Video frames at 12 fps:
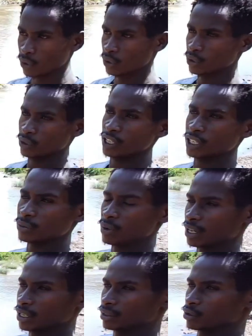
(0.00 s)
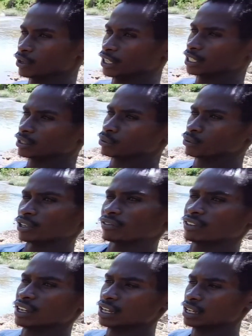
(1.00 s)
no. This one connects to
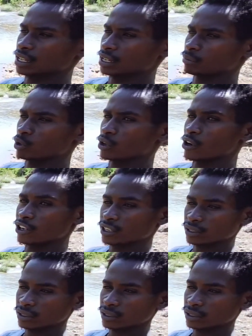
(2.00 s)
River Mogor,